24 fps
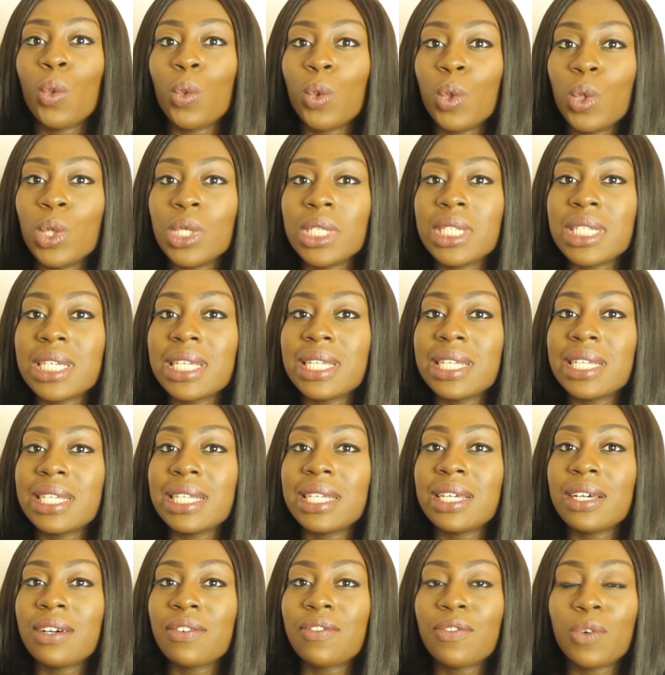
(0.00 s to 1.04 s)
would
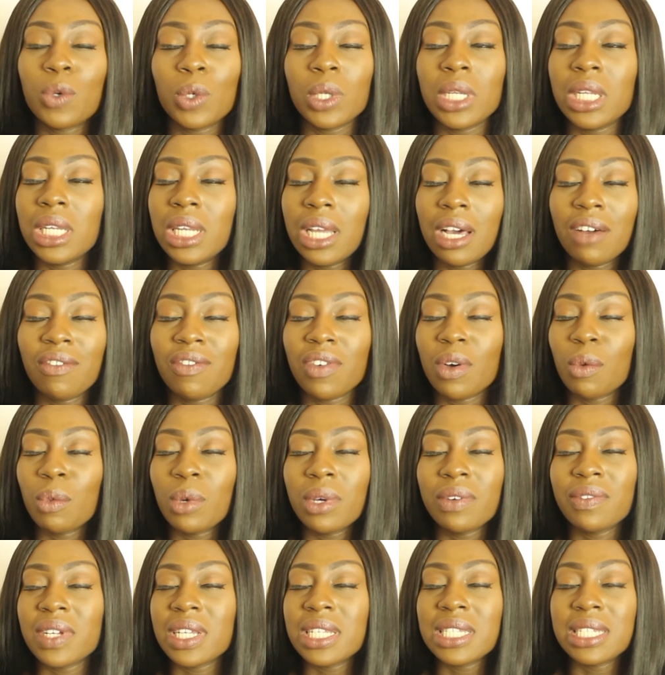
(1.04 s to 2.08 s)
fall in love
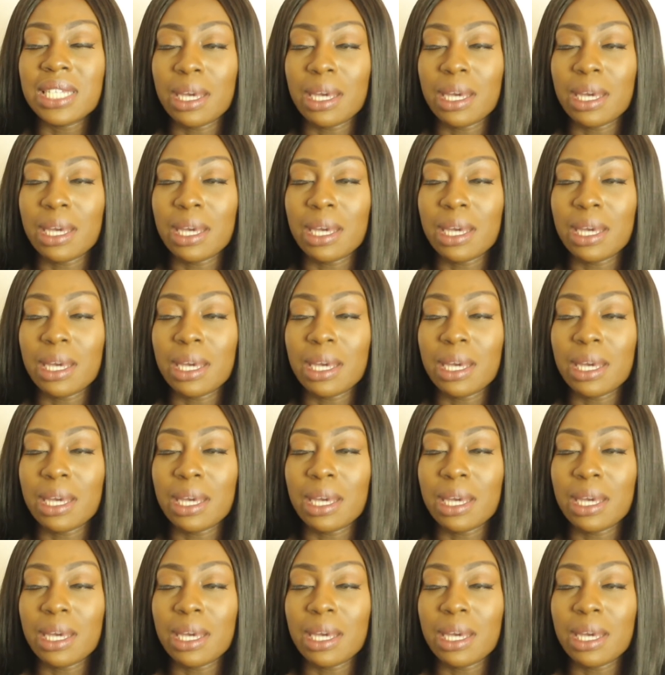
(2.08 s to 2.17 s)
with